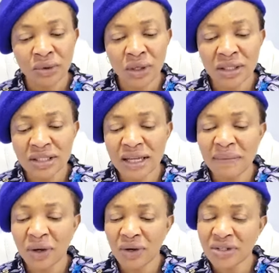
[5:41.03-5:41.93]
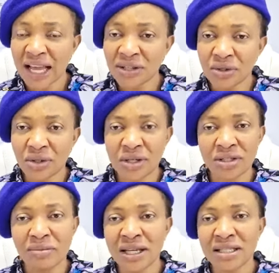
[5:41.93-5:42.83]
You understand? Because I
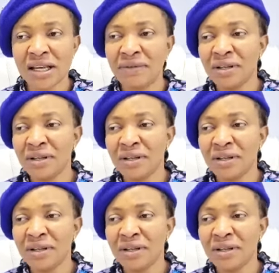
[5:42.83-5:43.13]
trust myself.